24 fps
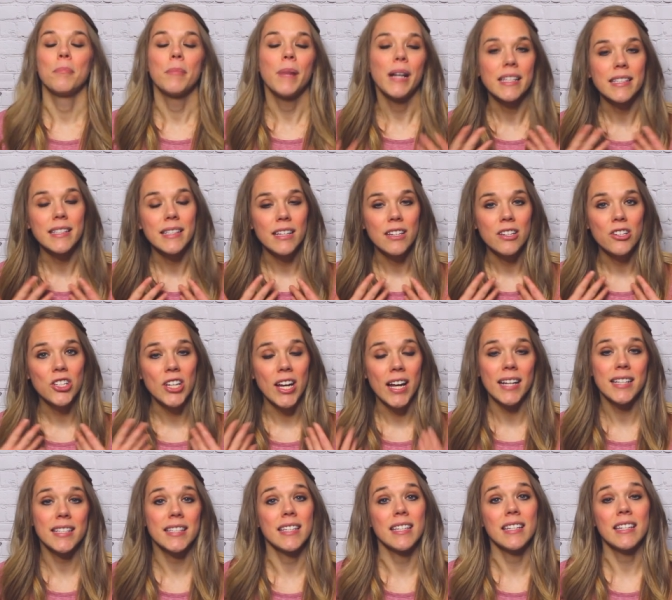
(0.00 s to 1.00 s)
My son
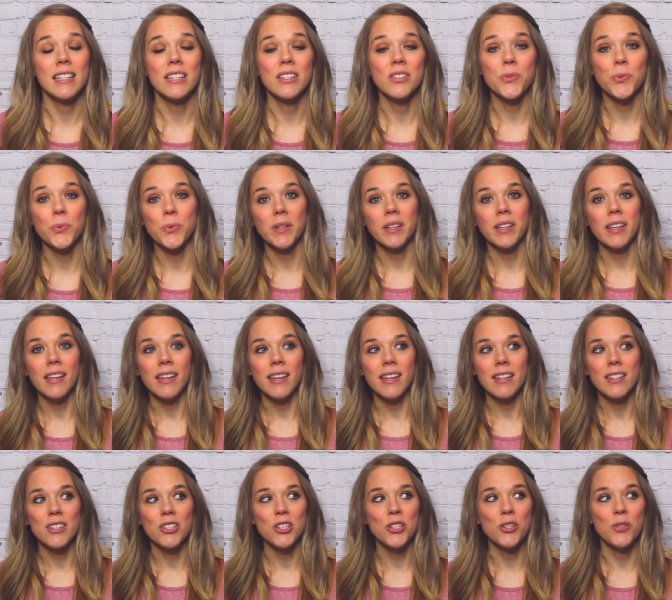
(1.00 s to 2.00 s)
Jackson is really
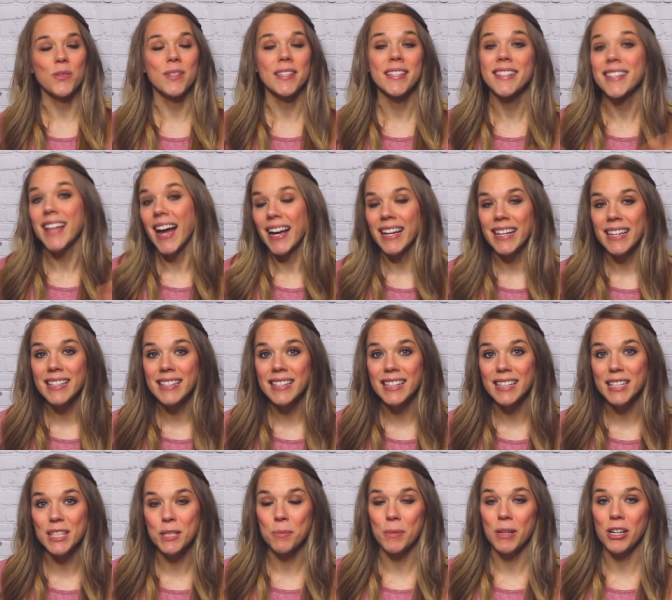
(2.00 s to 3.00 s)
into science
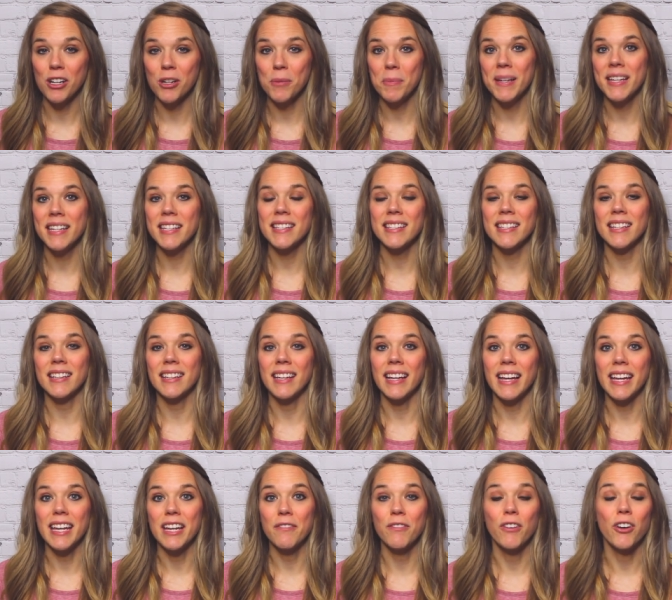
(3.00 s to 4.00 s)
experiments
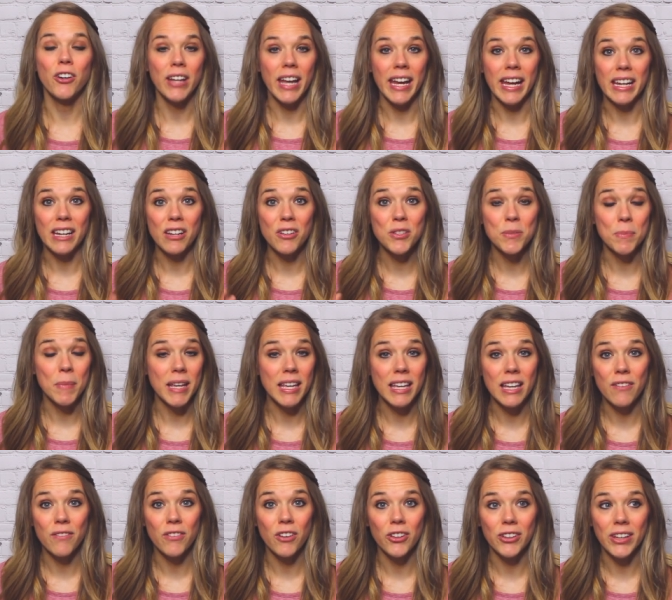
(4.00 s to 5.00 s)
like volcanoes,
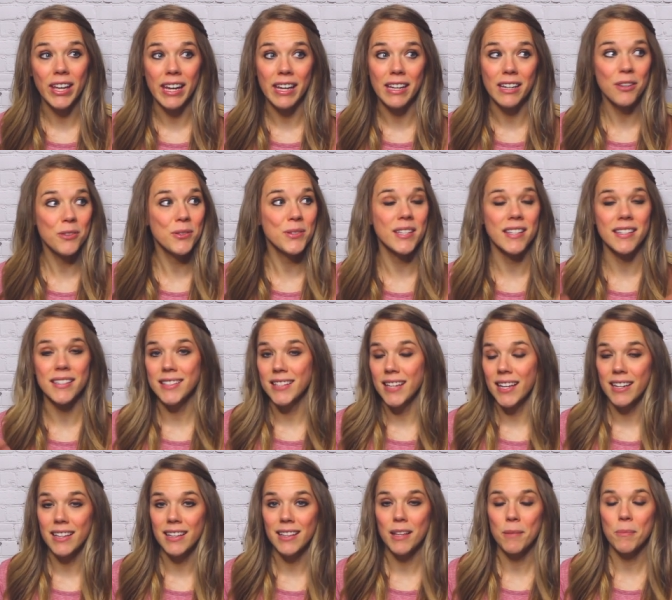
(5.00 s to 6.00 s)
making volcanoes and
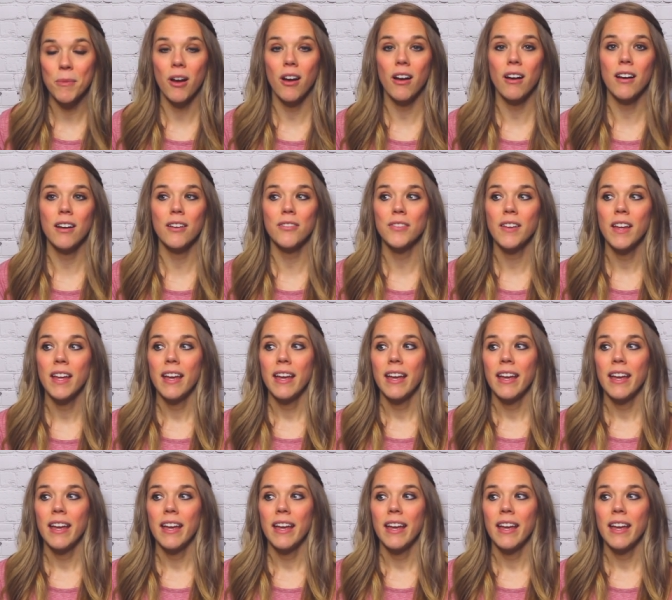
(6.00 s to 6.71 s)
setting them off,